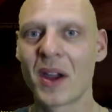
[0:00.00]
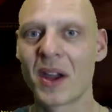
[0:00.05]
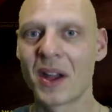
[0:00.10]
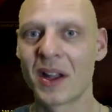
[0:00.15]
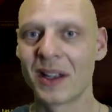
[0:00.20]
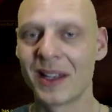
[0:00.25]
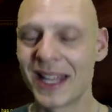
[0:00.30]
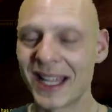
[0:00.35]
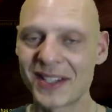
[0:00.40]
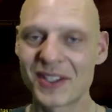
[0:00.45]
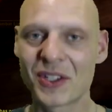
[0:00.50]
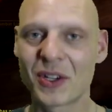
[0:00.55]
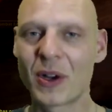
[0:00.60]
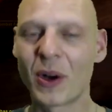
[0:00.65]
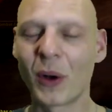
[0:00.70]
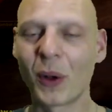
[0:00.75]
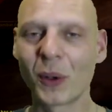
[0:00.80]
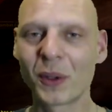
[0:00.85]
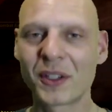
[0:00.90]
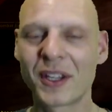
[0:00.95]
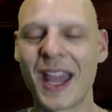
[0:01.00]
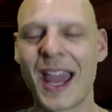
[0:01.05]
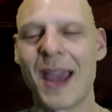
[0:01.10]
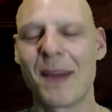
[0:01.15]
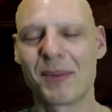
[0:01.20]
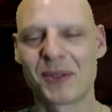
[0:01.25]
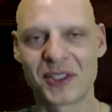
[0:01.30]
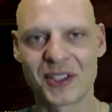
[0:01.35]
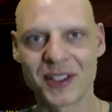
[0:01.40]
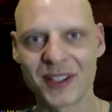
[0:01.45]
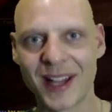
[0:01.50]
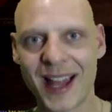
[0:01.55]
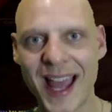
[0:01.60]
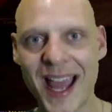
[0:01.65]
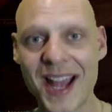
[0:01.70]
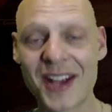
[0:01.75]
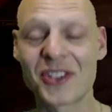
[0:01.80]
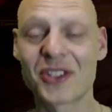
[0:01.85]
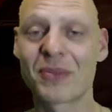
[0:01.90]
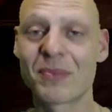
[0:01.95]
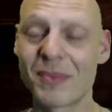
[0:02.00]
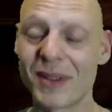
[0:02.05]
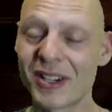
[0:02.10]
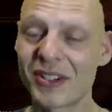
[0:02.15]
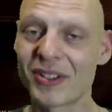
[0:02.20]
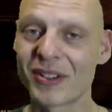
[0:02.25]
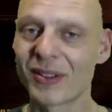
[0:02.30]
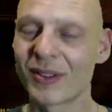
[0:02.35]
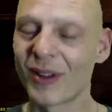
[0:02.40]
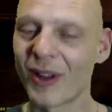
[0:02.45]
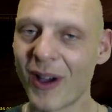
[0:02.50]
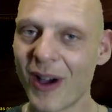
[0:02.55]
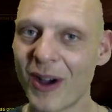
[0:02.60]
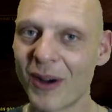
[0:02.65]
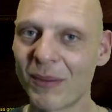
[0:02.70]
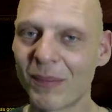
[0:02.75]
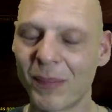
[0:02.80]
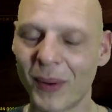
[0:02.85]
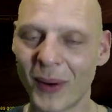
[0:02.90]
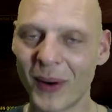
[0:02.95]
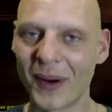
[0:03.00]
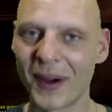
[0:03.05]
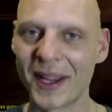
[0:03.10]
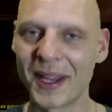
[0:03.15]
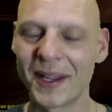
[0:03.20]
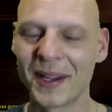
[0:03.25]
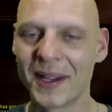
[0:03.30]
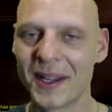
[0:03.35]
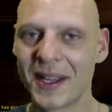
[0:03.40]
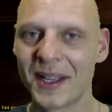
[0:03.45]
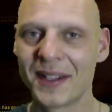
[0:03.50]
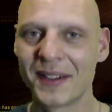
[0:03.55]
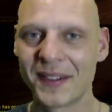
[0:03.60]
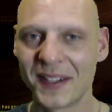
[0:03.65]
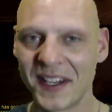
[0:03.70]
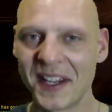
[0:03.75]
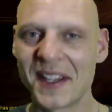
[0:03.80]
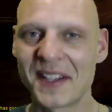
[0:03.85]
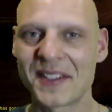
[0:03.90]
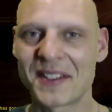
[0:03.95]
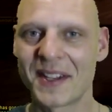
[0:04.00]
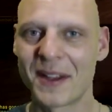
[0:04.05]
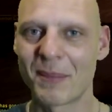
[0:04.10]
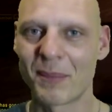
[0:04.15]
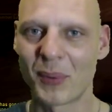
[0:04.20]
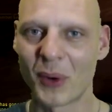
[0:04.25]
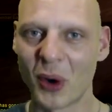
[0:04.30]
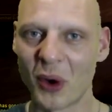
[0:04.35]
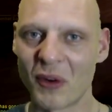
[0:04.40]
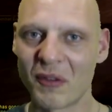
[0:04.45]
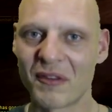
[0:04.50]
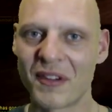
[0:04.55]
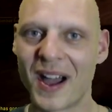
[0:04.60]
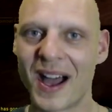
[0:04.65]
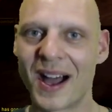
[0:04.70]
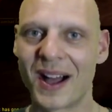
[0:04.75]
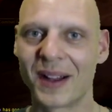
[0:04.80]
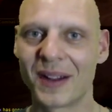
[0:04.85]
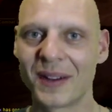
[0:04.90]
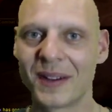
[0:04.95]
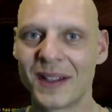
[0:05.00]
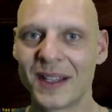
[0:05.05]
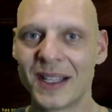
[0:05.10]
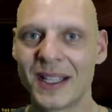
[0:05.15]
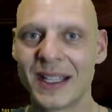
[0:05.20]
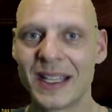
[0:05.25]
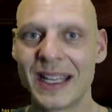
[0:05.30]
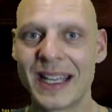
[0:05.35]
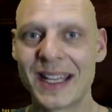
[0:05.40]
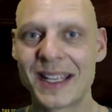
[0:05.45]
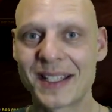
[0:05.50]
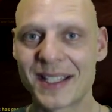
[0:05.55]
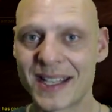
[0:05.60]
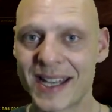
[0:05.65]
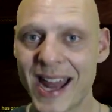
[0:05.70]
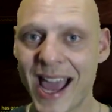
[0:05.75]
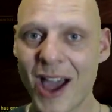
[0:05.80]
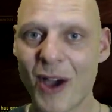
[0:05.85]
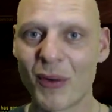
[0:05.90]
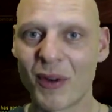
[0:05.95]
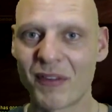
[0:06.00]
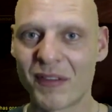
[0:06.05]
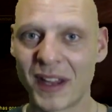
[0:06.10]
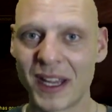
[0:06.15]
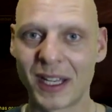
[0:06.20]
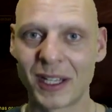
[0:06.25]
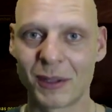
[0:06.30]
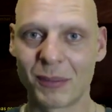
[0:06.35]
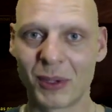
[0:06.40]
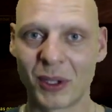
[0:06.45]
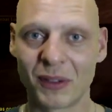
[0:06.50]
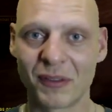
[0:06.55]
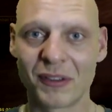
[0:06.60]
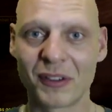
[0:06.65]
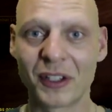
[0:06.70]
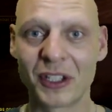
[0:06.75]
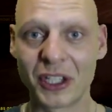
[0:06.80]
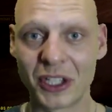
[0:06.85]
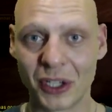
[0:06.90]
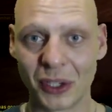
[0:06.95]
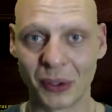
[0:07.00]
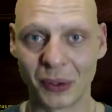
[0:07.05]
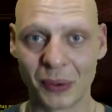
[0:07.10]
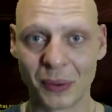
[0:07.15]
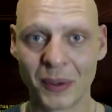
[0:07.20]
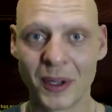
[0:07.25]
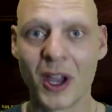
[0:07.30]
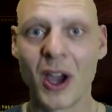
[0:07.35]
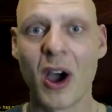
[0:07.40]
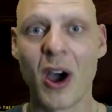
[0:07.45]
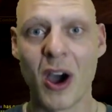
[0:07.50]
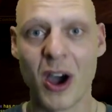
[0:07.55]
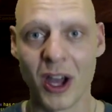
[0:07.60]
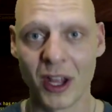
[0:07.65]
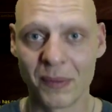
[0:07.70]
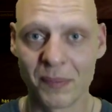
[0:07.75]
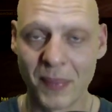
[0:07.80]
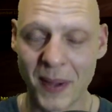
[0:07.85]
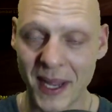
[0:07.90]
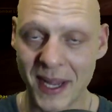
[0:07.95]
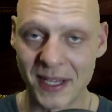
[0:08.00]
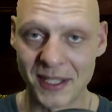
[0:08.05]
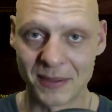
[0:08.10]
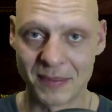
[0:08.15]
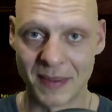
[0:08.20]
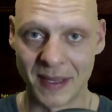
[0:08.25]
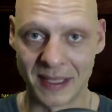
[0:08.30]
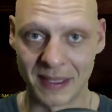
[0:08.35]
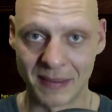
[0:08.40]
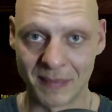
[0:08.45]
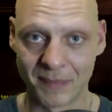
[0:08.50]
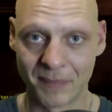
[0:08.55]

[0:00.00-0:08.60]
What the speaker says: Let's Goldcap / Mission Longboi TSM Profile is now available for you on Pastebin.